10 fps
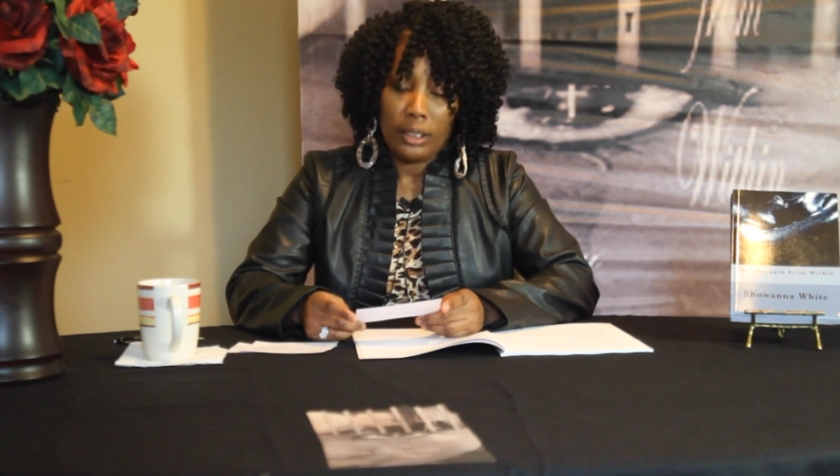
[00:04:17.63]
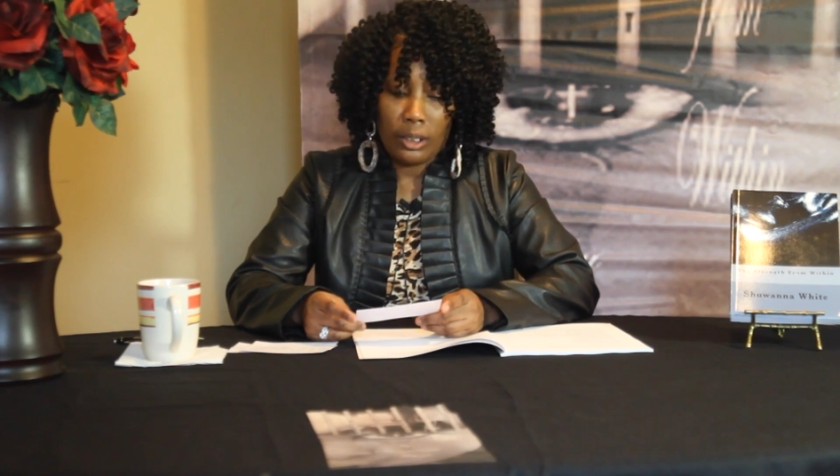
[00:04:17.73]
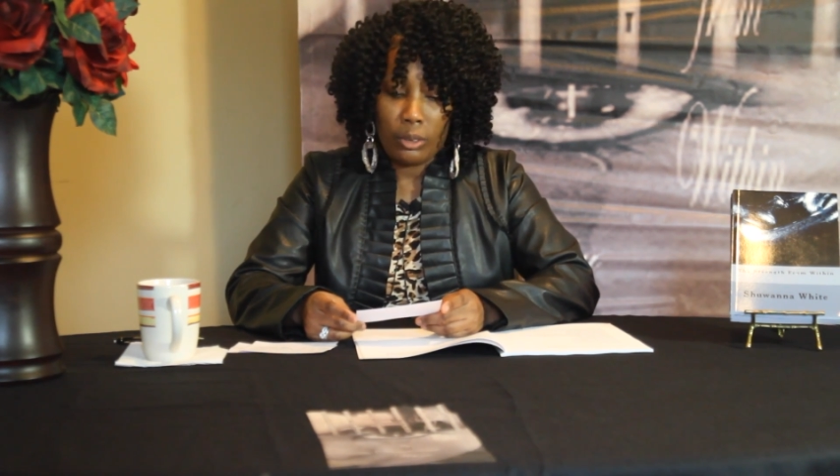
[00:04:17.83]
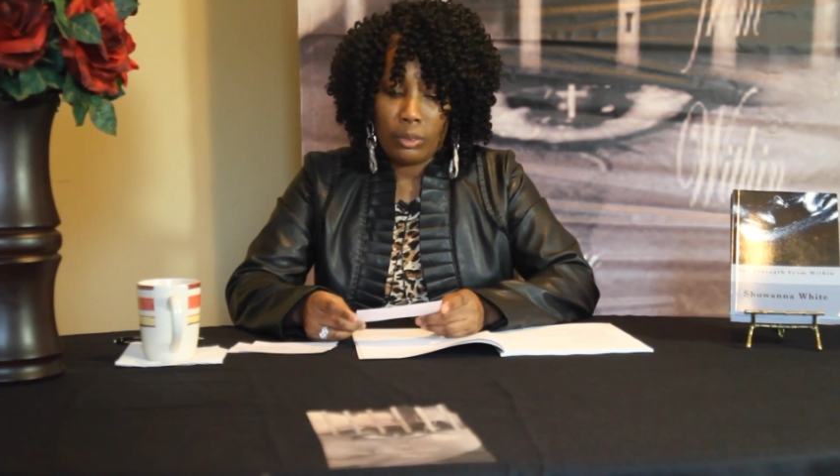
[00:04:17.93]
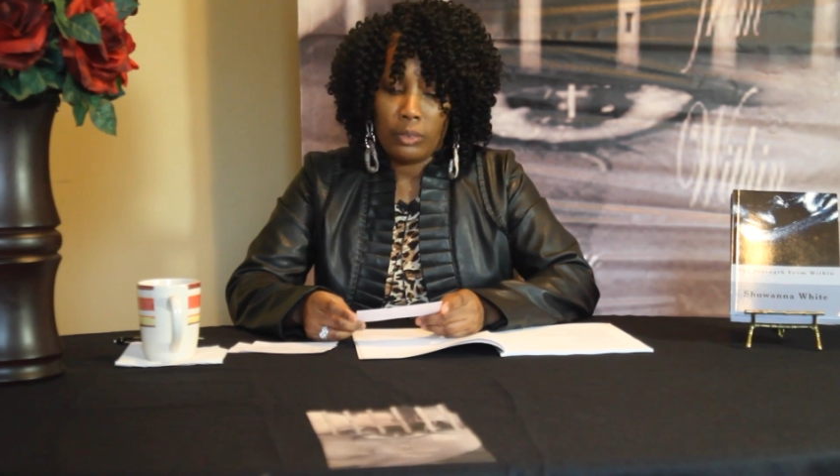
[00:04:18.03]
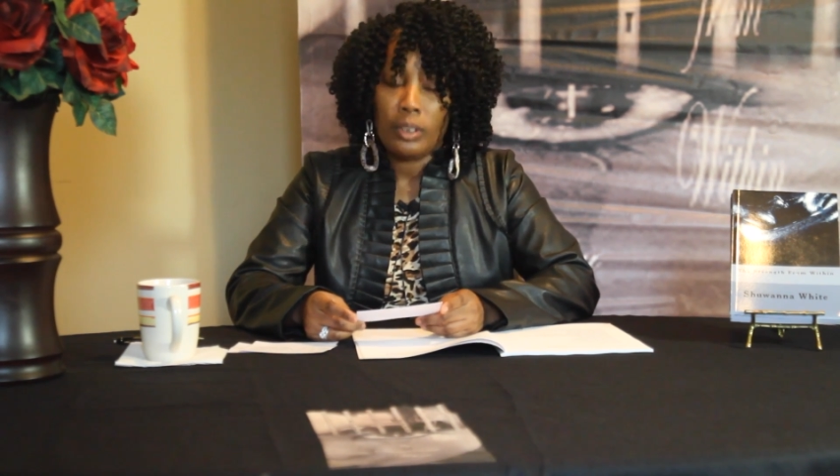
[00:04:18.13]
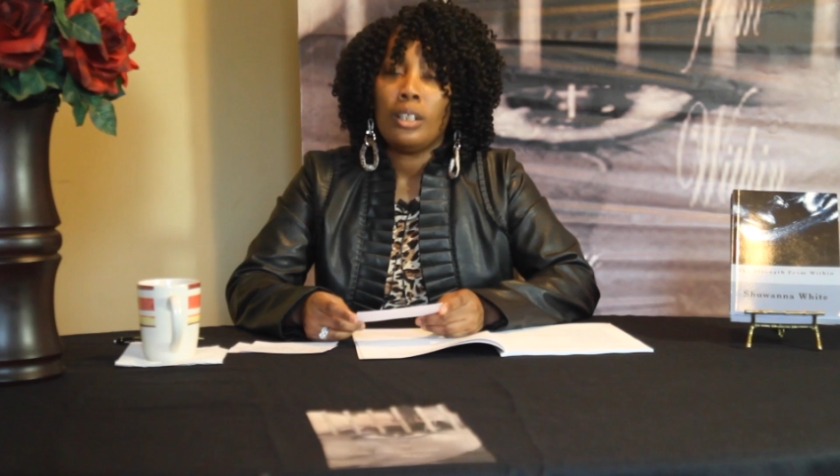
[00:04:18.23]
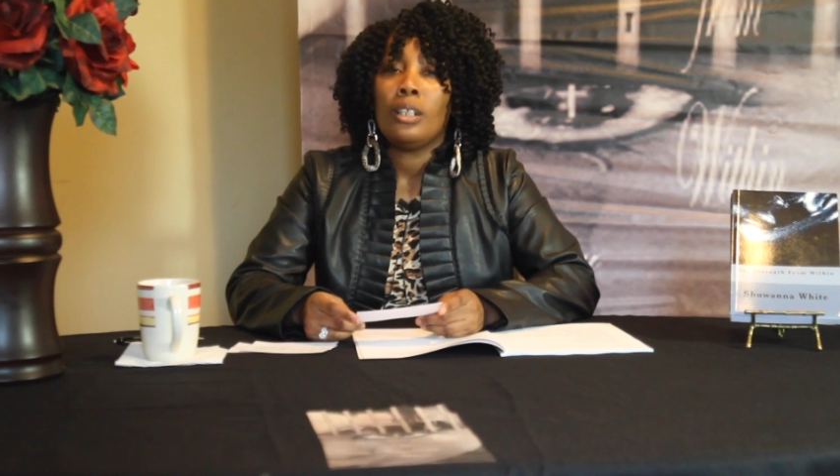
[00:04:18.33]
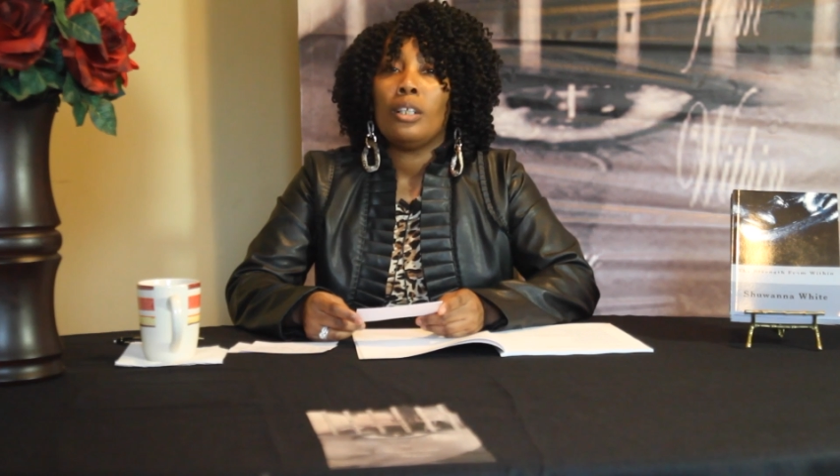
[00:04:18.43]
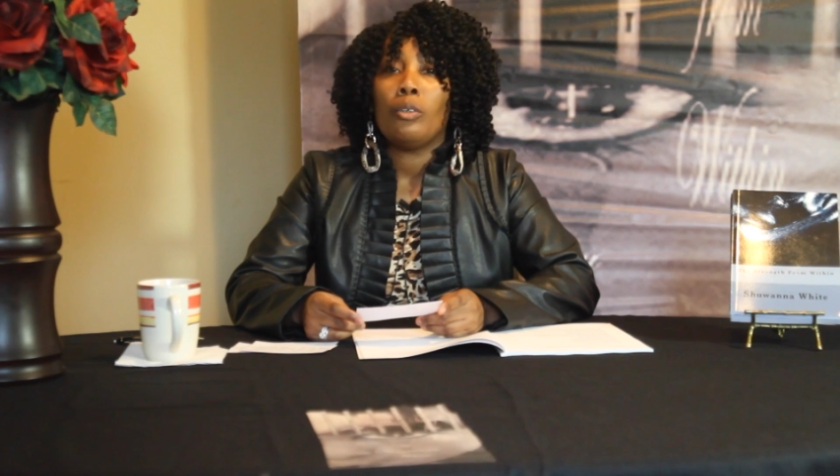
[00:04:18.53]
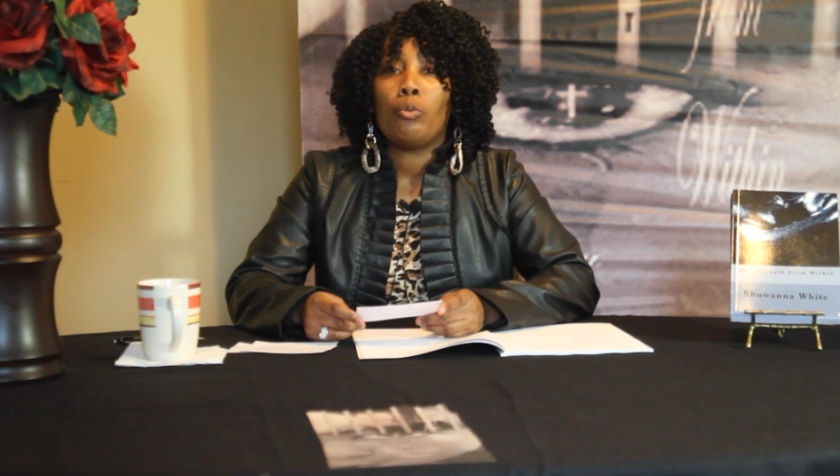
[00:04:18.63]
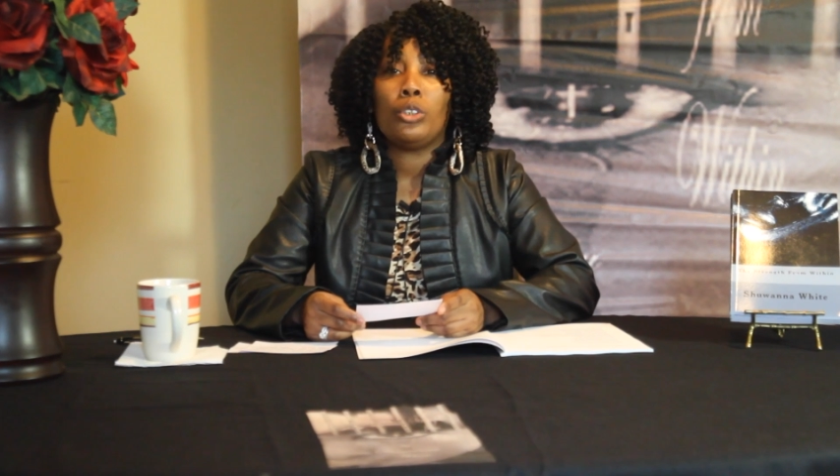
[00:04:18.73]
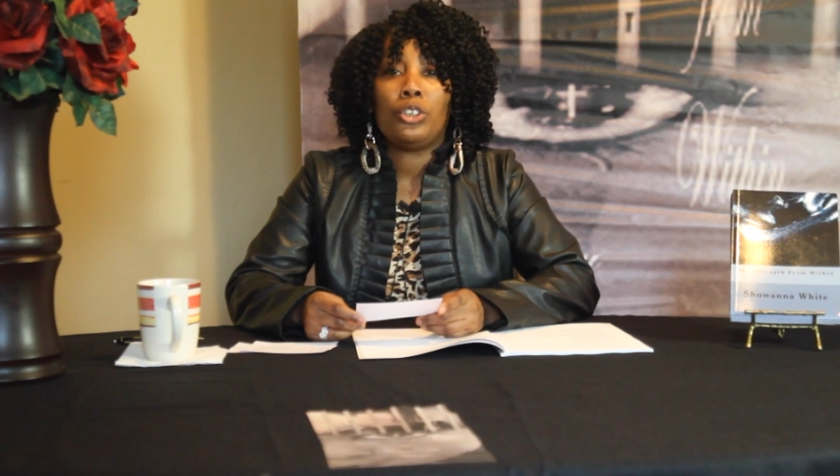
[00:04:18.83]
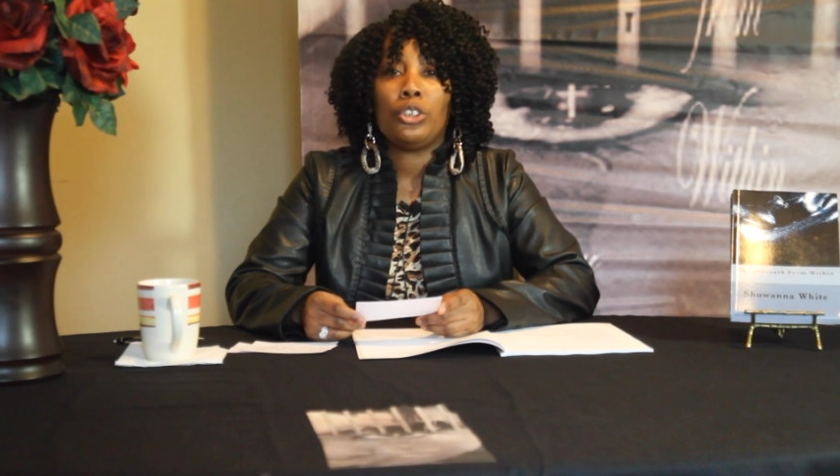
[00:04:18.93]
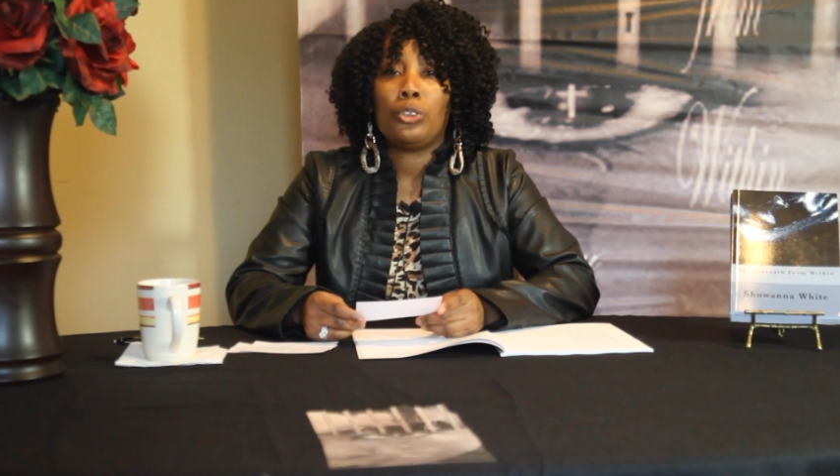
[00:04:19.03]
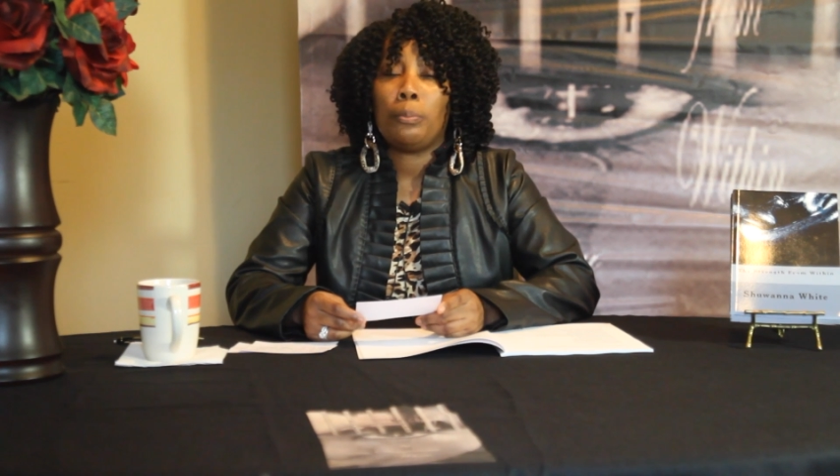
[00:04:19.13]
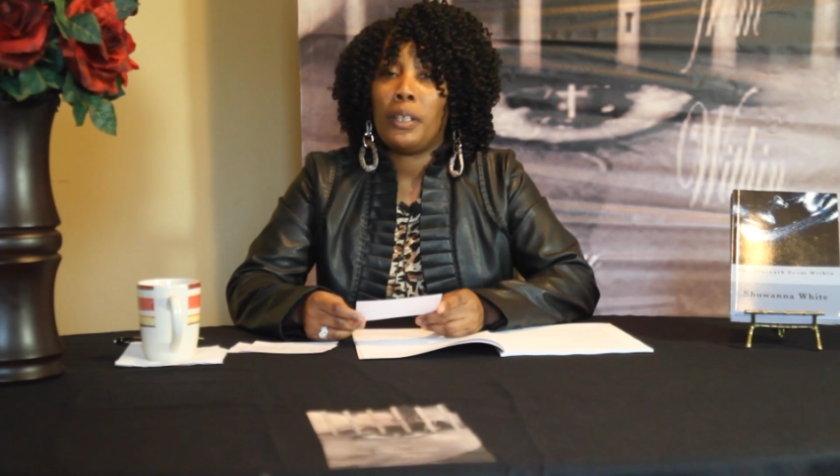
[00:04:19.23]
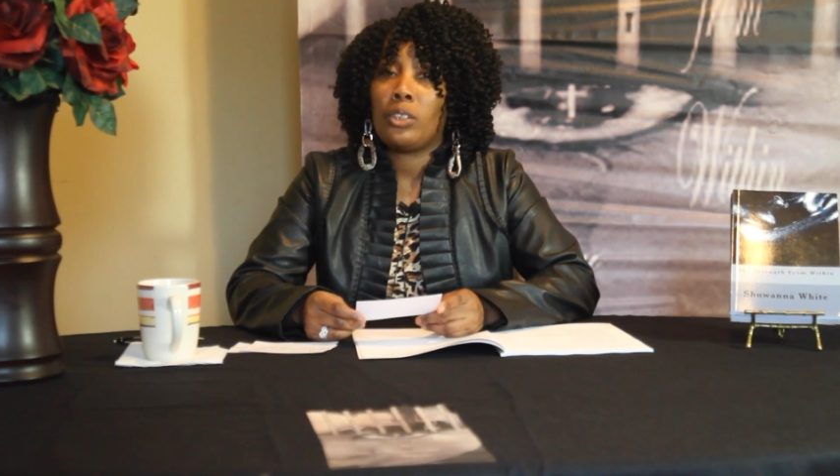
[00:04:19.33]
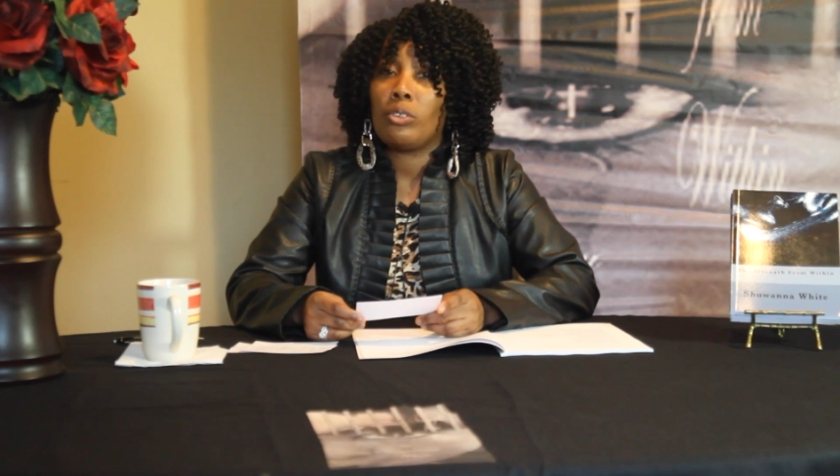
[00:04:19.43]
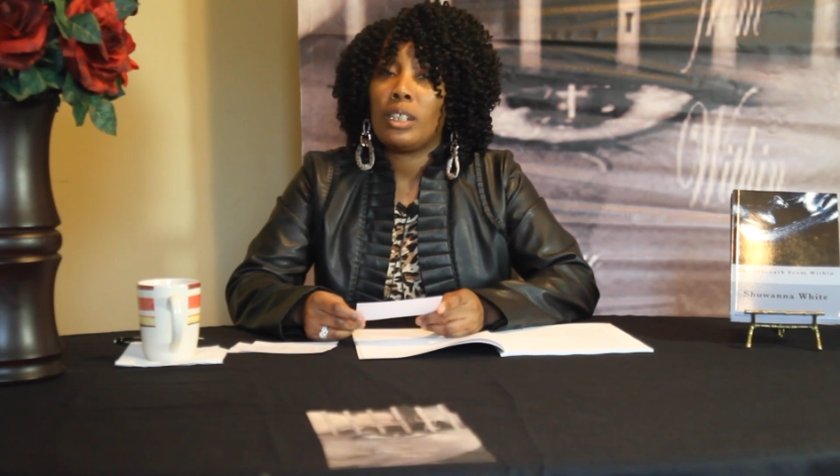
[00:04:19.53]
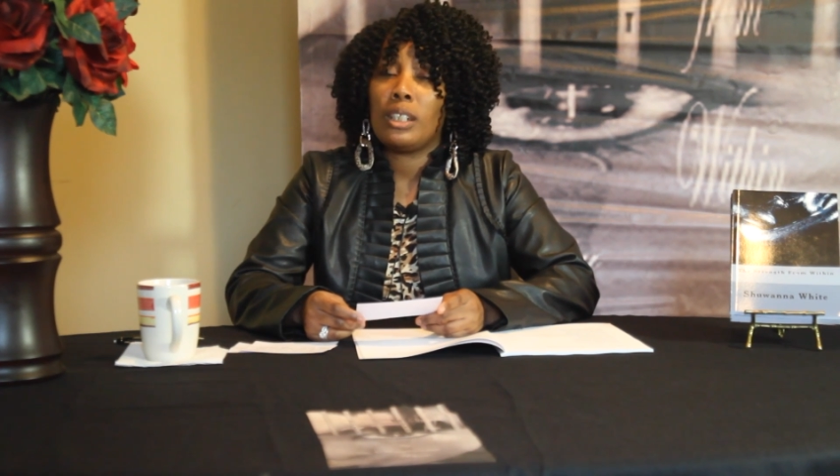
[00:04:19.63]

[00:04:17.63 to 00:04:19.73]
So, should you pick your